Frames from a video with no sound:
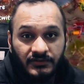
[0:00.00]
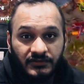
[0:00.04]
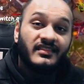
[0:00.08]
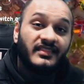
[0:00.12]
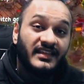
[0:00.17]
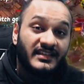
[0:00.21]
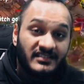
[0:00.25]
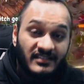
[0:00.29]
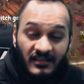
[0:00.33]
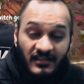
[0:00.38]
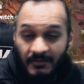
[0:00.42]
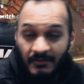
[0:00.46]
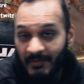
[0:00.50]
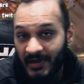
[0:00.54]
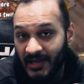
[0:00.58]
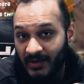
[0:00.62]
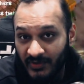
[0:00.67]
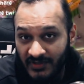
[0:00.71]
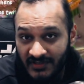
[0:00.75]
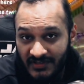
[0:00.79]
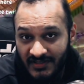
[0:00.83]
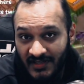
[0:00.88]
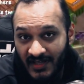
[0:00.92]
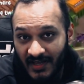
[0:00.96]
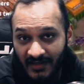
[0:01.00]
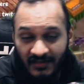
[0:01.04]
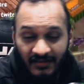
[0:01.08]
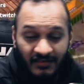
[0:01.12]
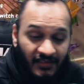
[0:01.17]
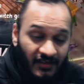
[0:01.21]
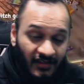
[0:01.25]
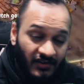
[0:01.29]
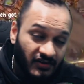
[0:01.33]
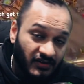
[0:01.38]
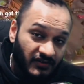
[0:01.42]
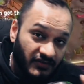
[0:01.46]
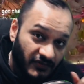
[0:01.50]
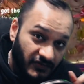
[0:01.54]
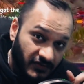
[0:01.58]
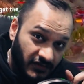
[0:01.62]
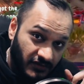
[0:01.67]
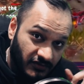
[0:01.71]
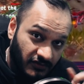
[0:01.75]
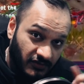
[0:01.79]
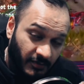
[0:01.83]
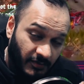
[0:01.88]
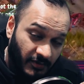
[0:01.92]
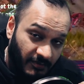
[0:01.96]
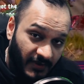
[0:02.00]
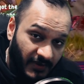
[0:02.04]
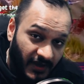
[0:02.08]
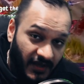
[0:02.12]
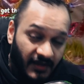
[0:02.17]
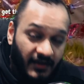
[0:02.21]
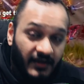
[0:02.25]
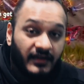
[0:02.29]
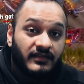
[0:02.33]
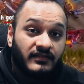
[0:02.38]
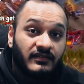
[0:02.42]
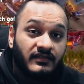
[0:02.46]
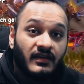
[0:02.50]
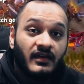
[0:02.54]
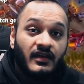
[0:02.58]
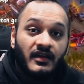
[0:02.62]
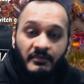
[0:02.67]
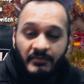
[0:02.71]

These are the main ones that I can think of off the top of my head,